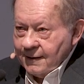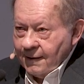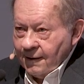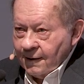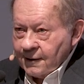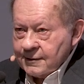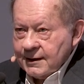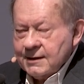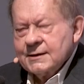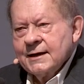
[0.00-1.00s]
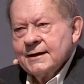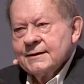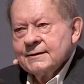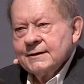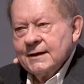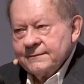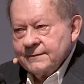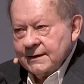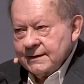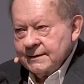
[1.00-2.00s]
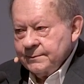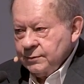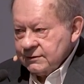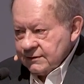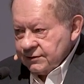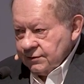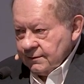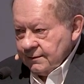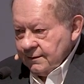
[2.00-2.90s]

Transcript: are in a lovely position